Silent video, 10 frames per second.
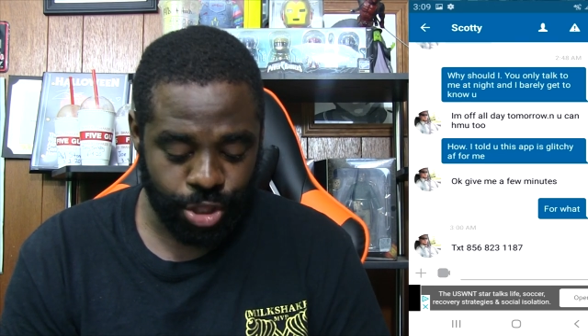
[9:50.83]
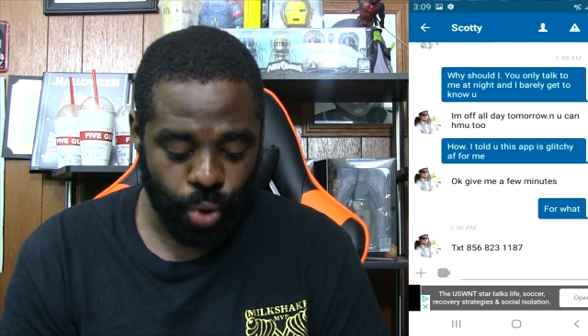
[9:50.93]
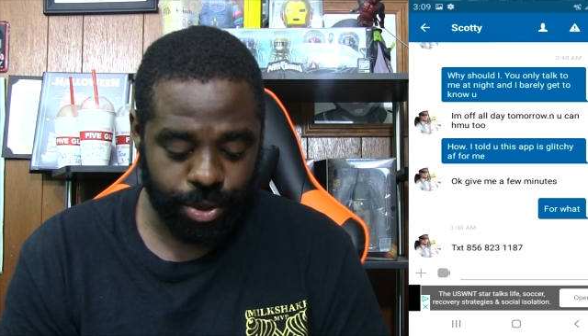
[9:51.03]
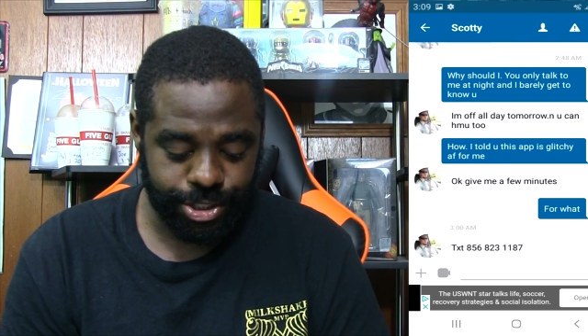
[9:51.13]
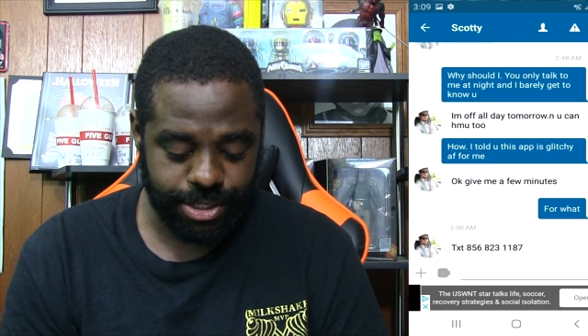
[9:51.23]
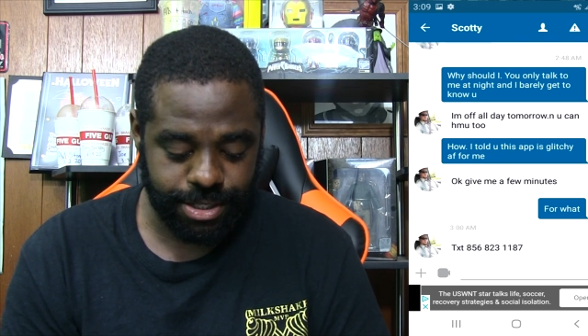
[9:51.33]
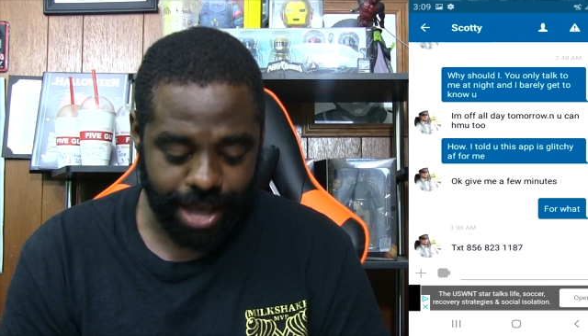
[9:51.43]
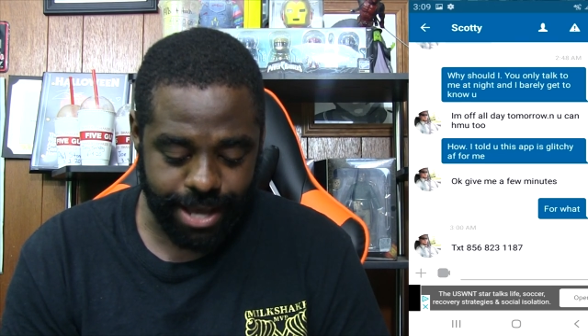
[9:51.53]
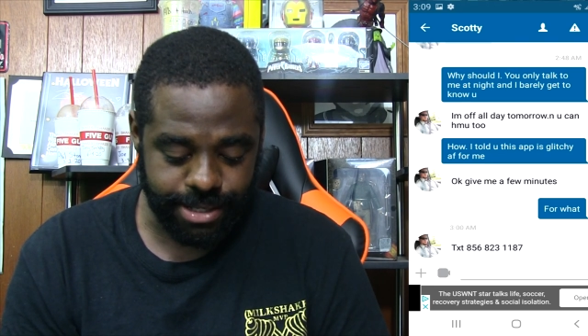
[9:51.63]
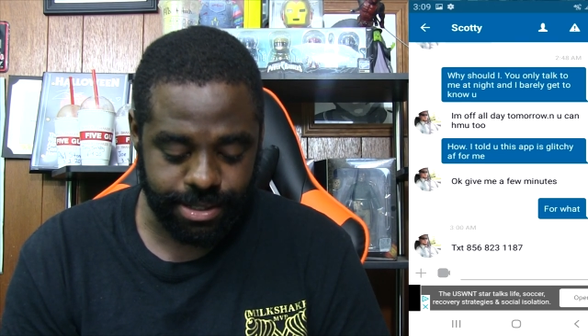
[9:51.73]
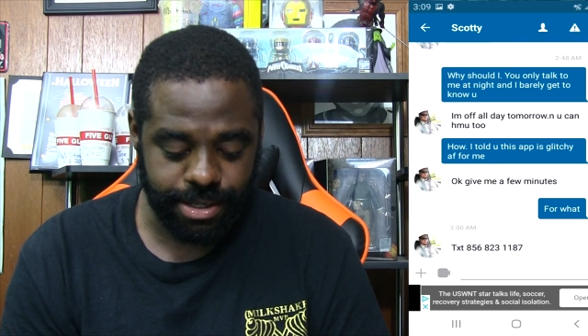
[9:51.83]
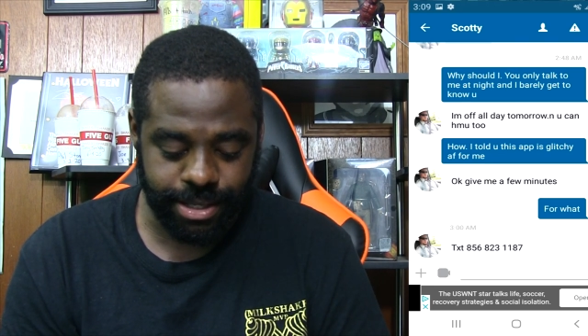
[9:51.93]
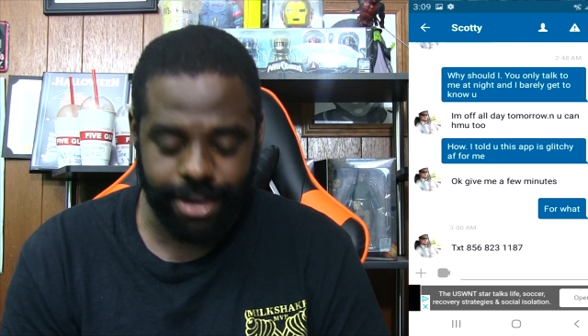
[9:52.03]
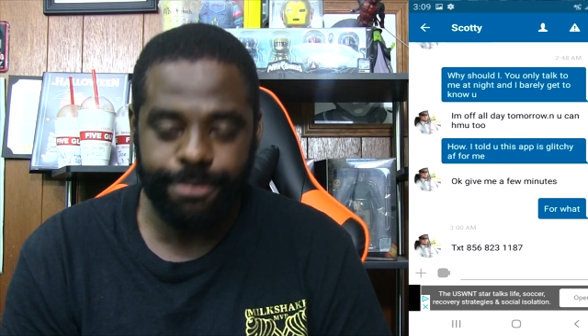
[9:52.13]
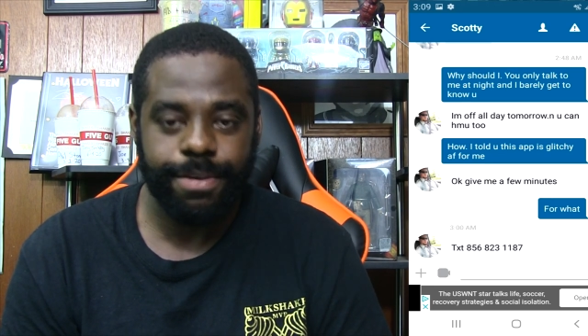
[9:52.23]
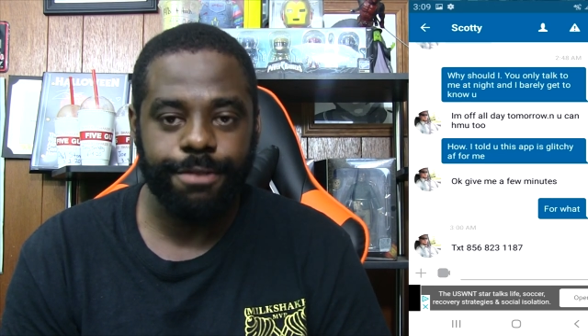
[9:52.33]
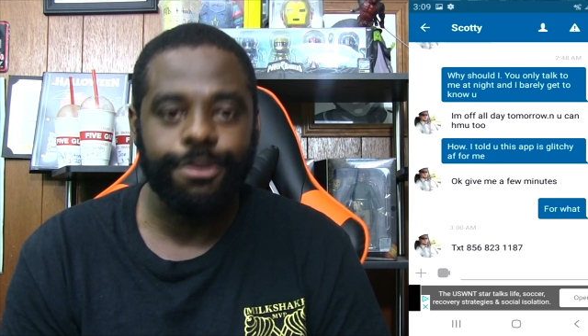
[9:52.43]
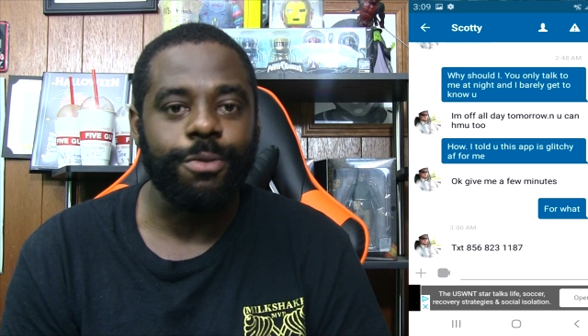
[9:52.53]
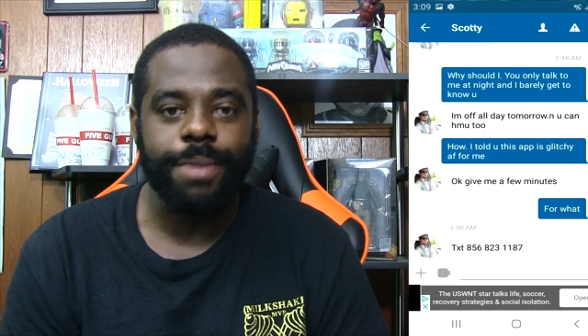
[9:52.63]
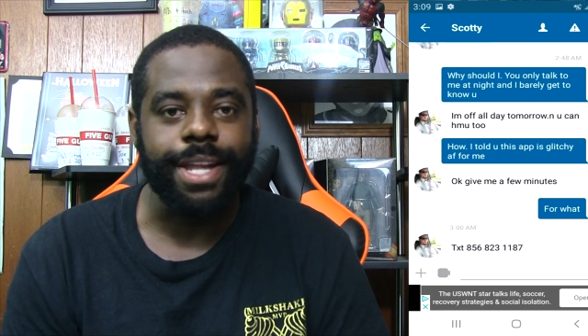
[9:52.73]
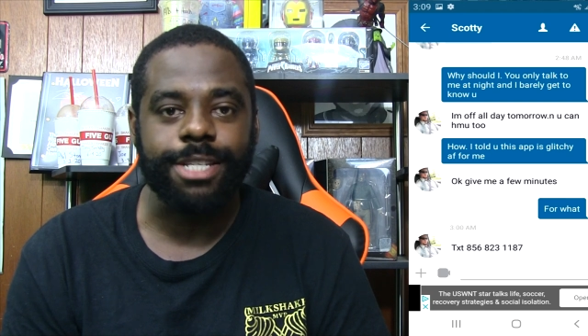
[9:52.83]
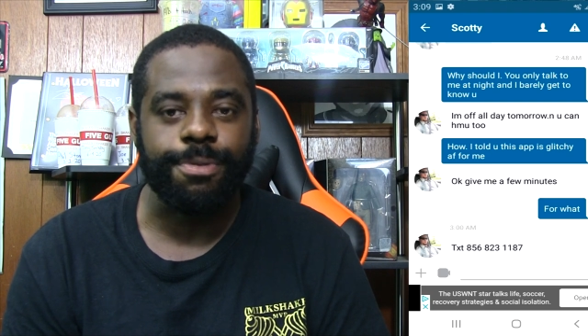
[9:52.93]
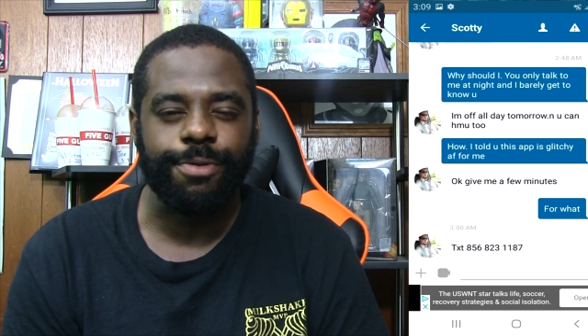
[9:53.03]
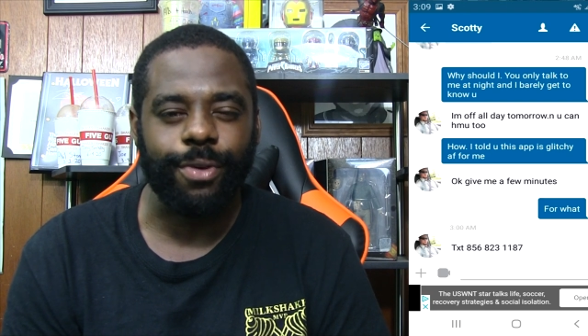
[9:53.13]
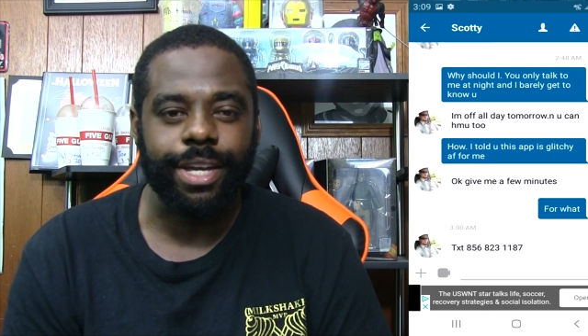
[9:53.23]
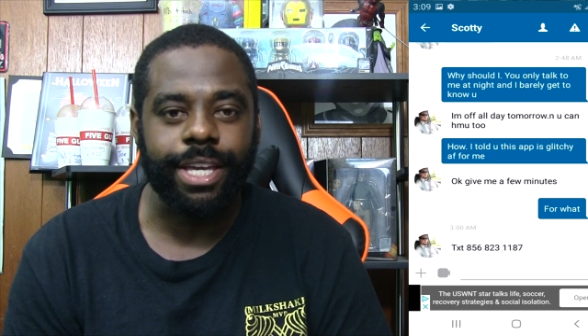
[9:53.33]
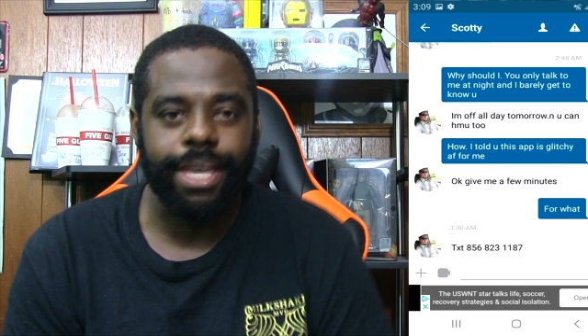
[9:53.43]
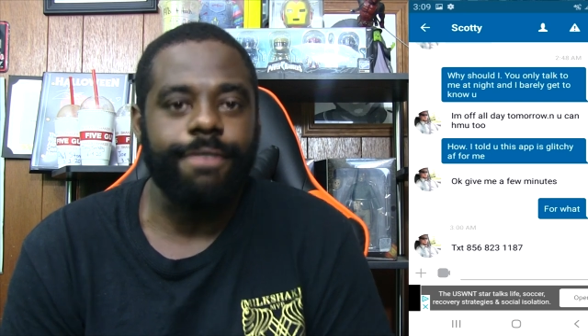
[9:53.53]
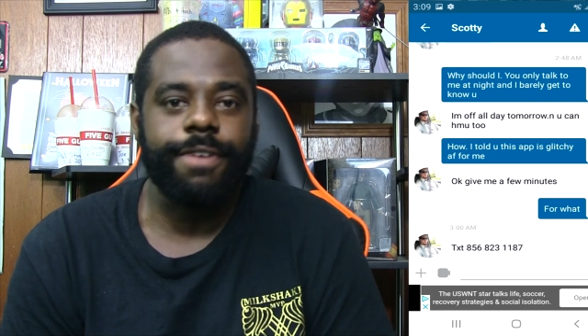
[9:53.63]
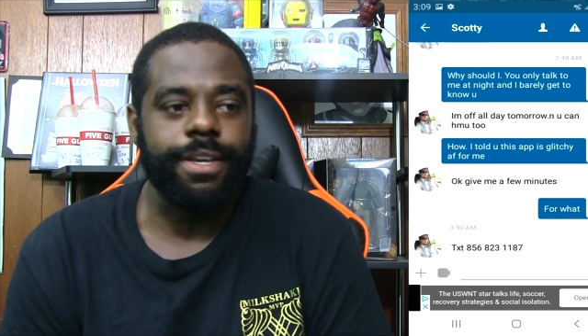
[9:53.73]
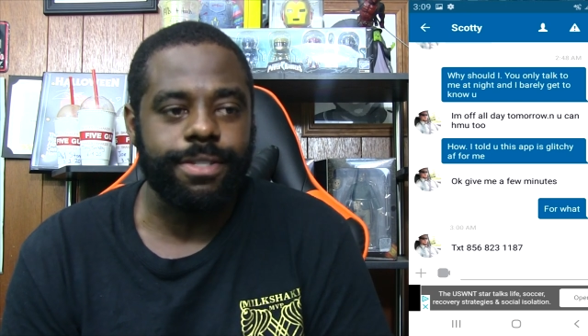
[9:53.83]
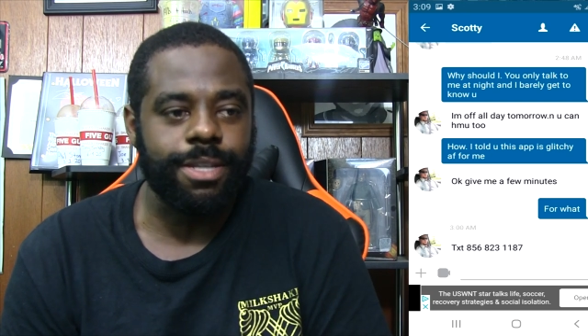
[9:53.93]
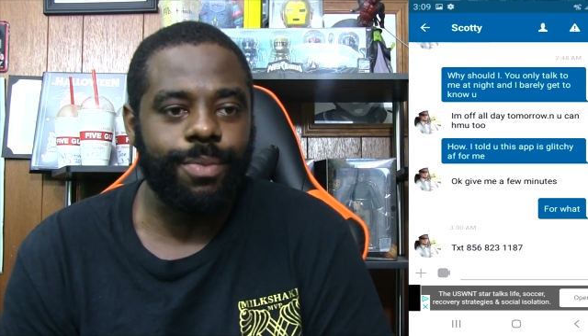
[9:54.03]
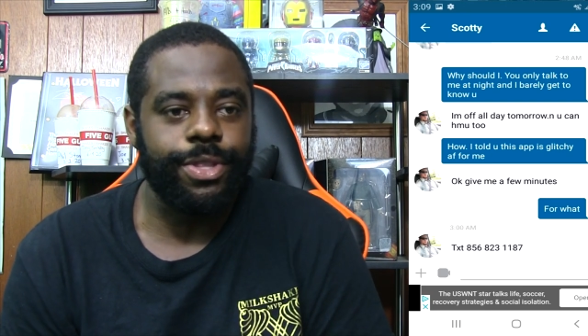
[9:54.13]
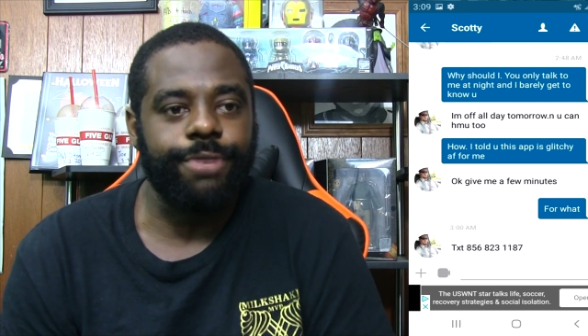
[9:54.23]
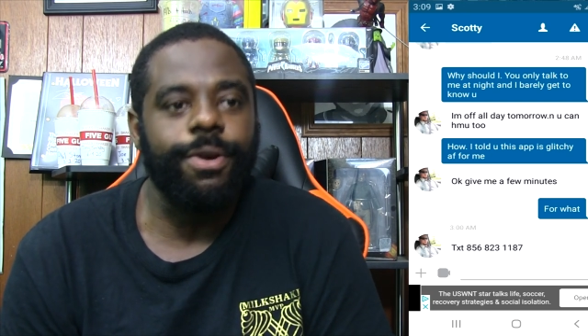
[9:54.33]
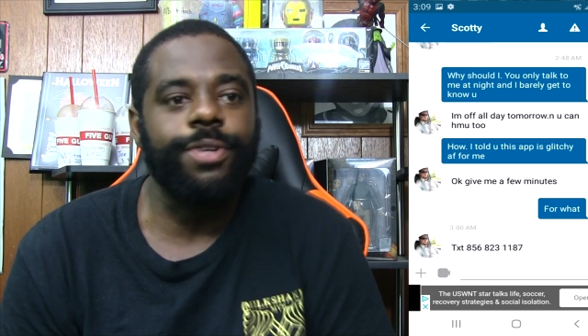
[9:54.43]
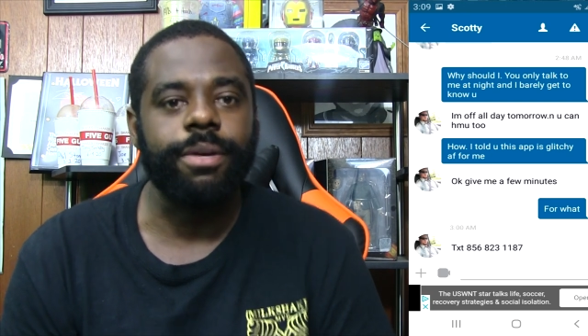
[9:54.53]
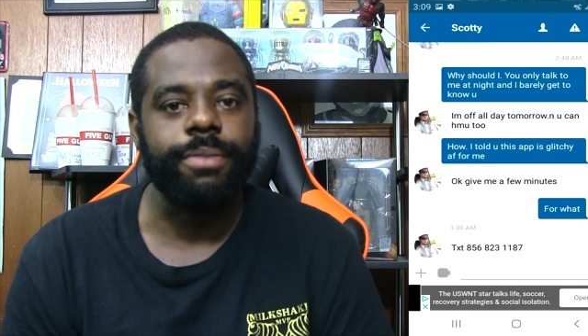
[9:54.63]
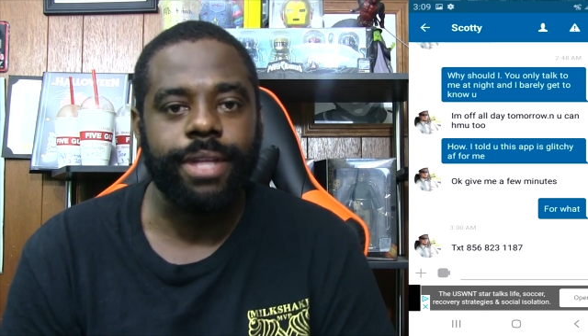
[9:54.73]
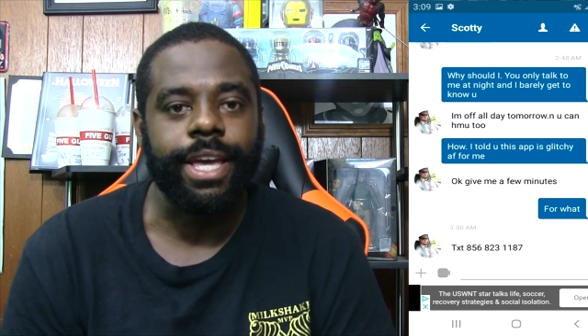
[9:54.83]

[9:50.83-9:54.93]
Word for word: No one just says, give me a few minutes before giving giving someone their phone number.